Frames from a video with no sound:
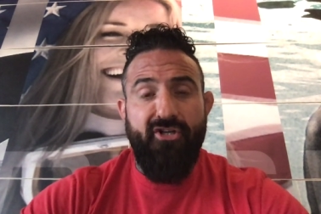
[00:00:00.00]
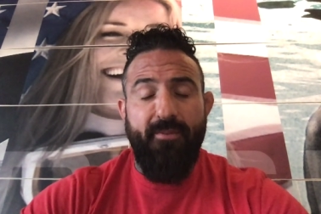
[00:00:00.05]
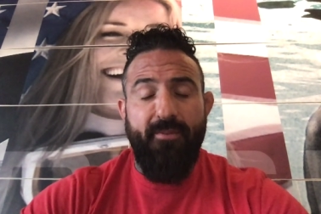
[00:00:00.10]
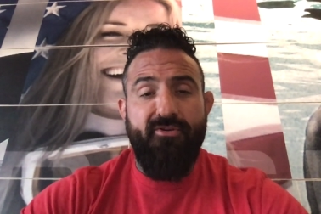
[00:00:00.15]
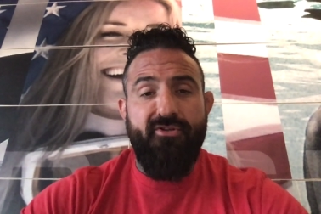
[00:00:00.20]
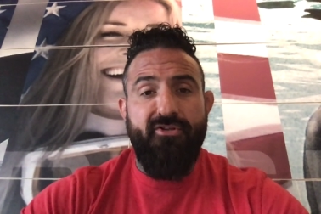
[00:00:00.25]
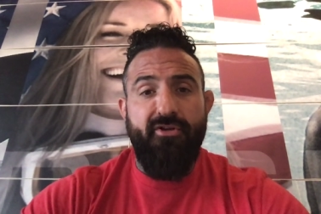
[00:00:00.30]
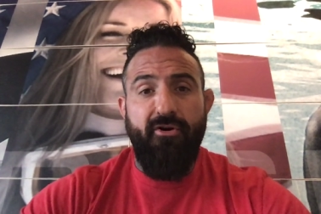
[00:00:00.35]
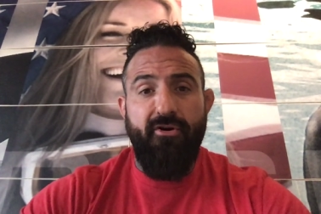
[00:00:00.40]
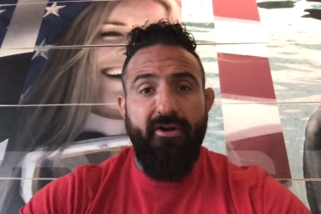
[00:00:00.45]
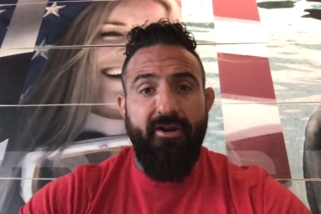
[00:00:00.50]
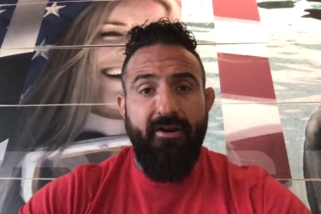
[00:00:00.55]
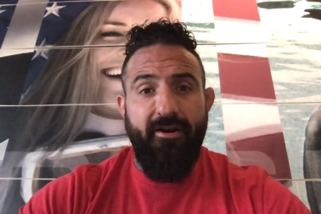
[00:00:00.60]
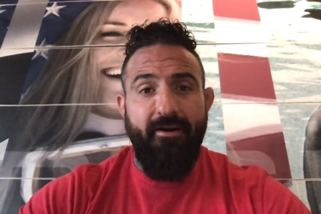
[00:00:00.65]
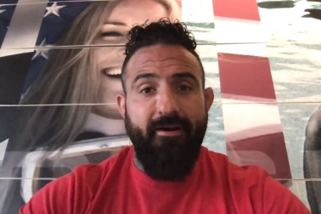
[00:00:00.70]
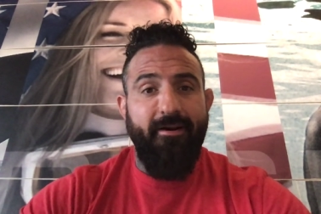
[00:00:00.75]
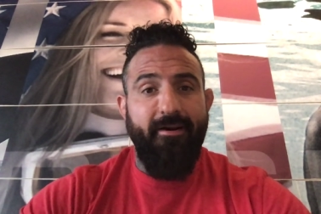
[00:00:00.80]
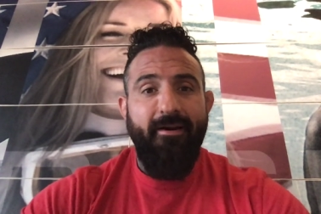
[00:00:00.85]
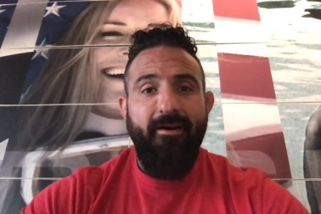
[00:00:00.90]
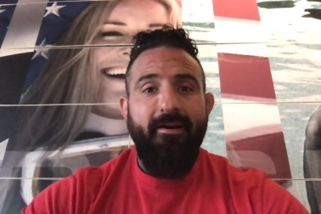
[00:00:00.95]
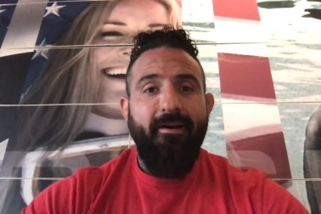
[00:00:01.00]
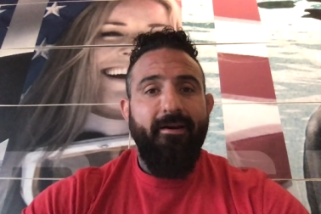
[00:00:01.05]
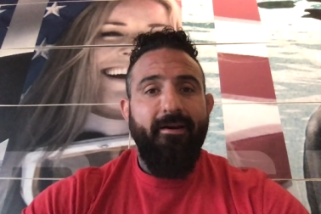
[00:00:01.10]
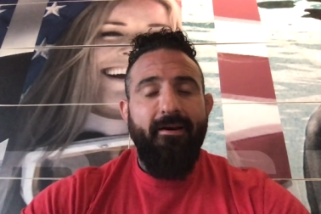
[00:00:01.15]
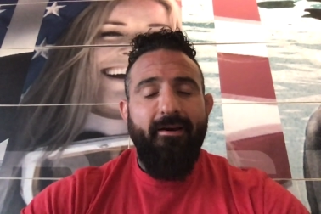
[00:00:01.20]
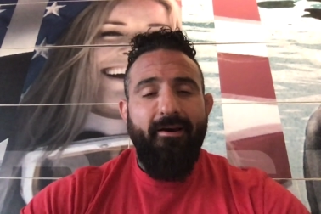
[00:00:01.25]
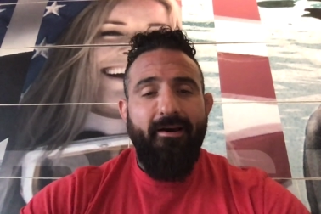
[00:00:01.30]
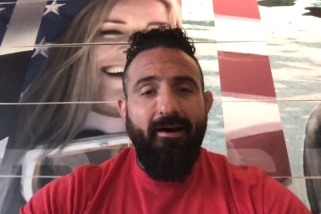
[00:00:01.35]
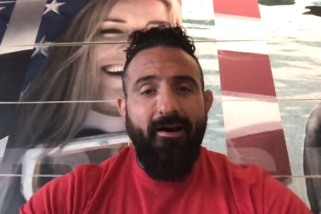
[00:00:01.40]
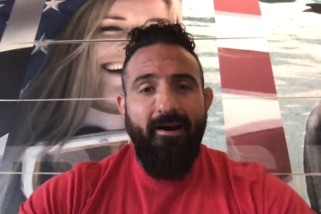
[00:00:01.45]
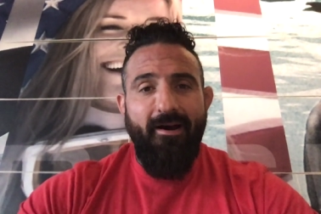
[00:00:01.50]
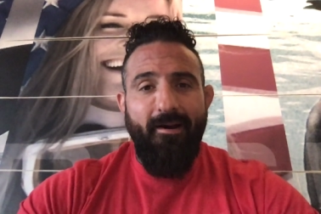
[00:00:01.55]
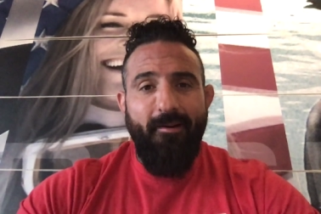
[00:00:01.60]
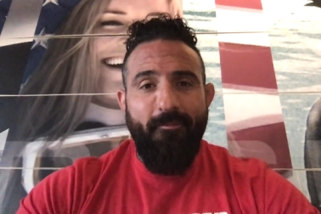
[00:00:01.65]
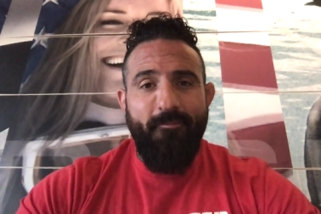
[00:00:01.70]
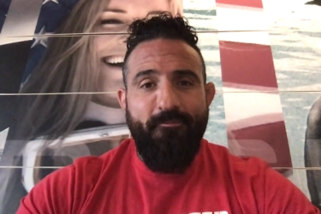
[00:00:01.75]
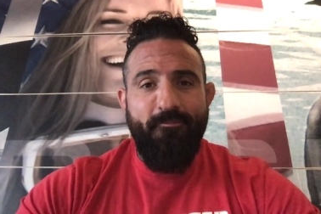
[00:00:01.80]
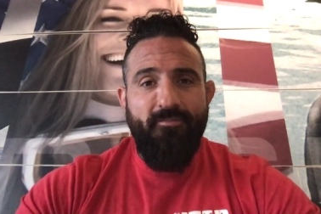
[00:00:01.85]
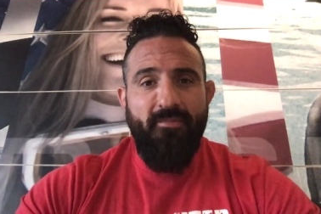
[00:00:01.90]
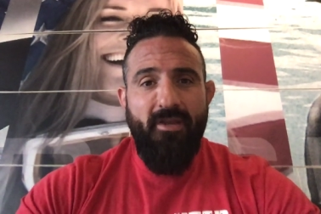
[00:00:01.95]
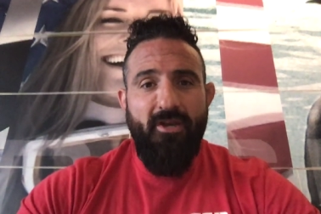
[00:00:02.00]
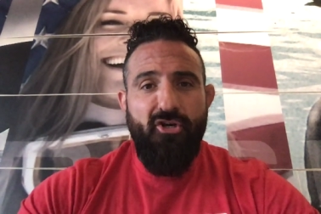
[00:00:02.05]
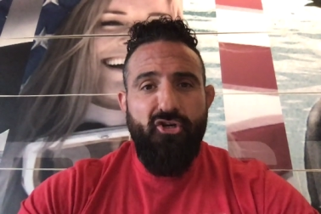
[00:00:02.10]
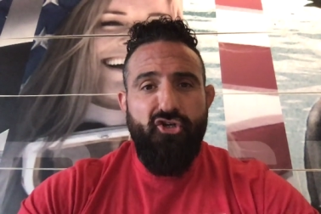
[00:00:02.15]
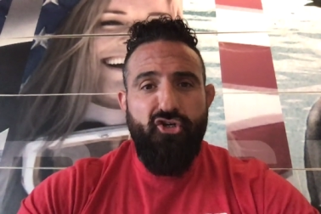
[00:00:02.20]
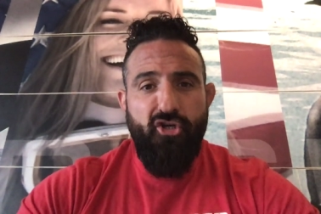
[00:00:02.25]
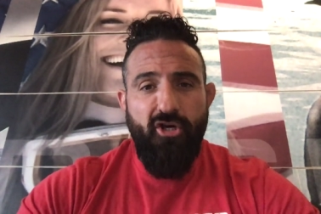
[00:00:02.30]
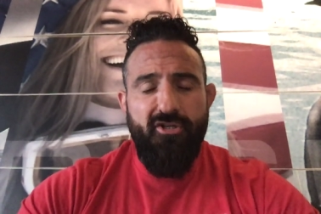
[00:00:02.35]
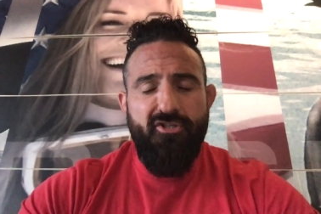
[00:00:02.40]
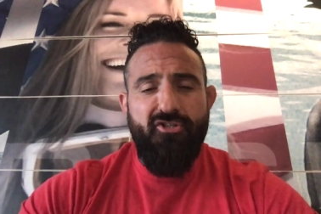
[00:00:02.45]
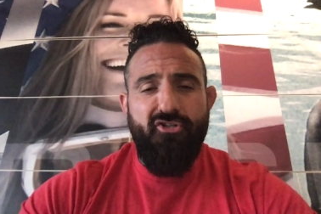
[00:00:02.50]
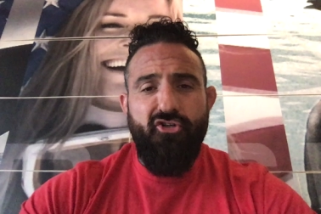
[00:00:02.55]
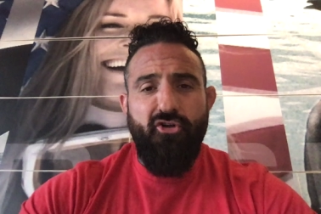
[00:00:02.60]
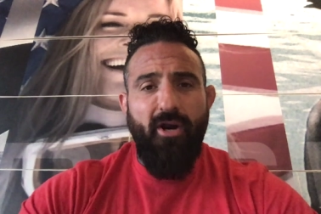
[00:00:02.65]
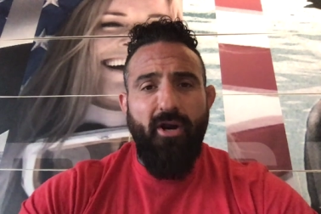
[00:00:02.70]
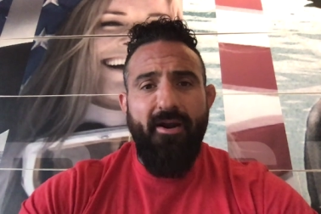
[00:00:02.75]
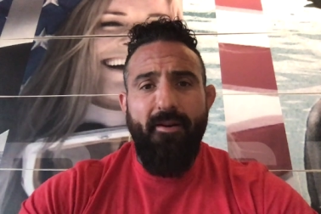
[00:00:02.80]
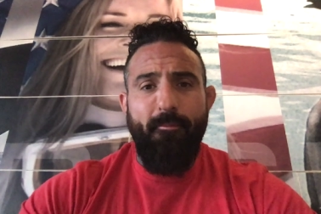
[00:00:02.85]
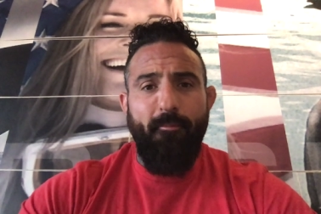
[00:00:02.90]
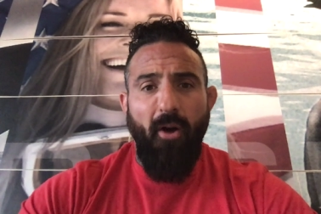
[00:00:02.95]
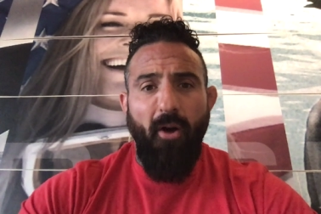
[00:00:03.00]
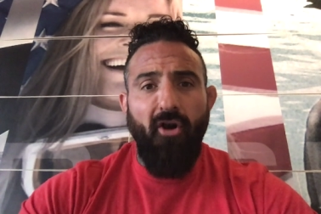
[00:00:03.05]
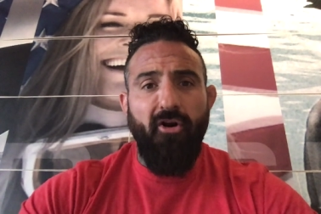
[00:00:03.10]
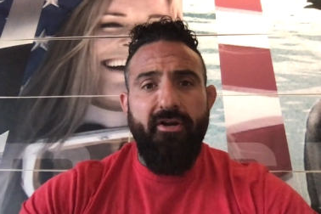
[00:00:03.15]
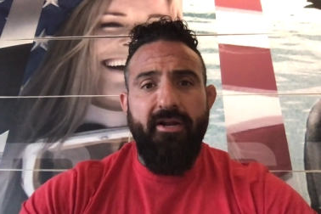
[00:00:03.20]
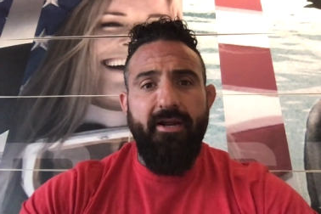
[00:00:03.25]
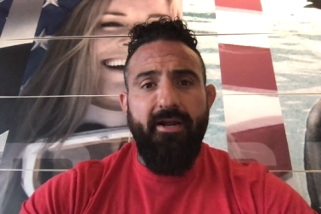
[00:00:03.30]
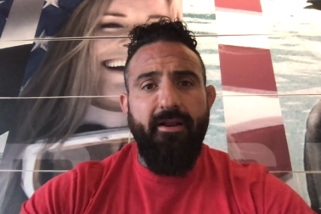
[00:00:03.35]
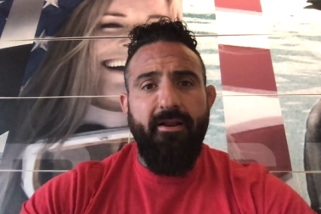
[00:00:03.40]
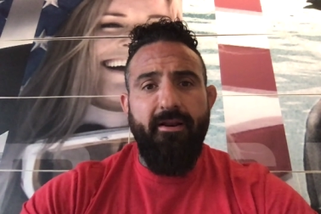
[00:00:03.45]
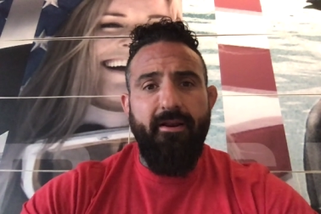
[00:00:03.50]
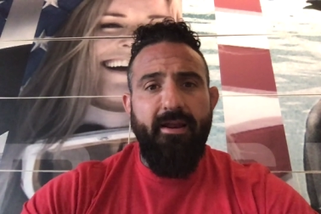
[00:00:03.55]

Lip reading: I'm still going to just try to market